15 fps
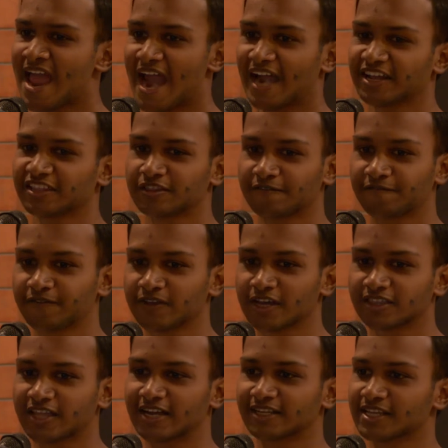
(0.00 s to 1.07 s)
And in the
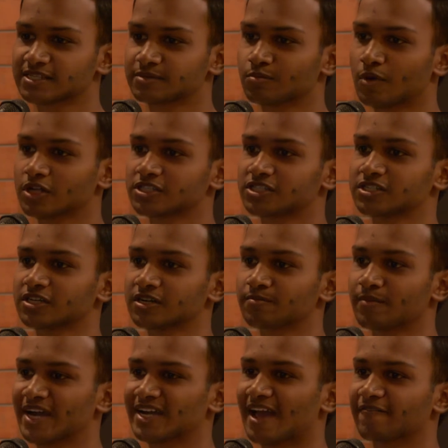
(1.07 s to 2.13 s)
fear that this monster
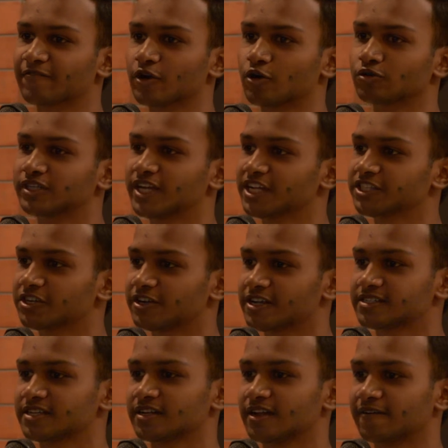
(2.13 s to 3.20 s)
might have grown
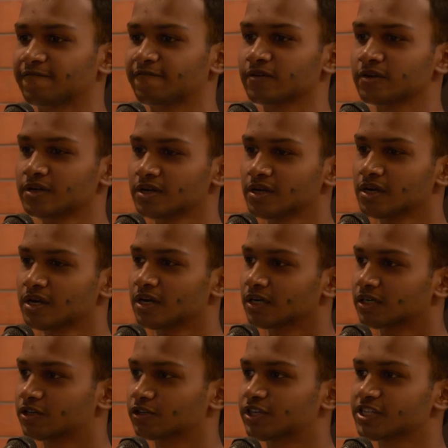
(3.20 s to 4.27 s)
dangerous enough
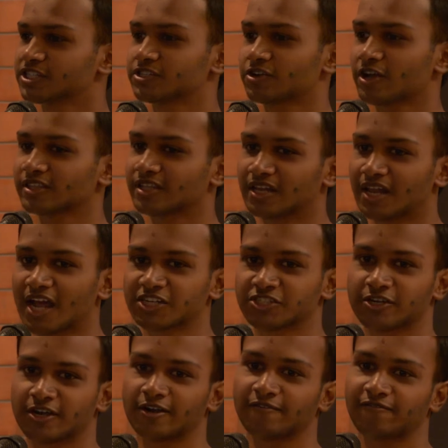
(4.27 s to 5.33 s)
to destroy the
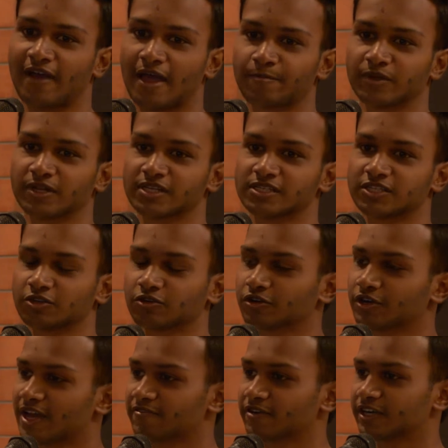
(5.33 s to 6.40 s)
last shred of happiness you
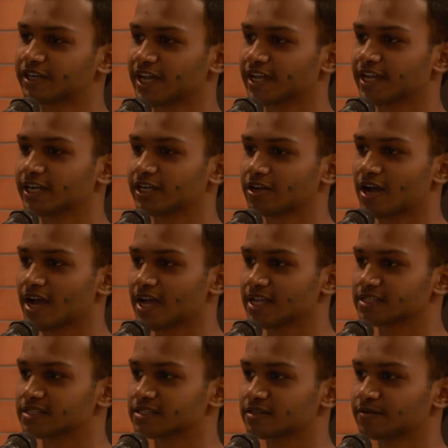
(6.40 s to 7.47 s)
could ever take into your
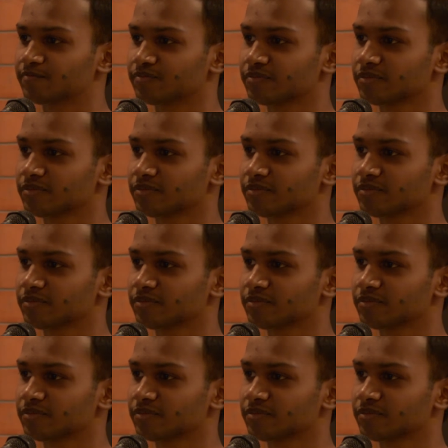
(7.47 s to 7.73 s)
hands,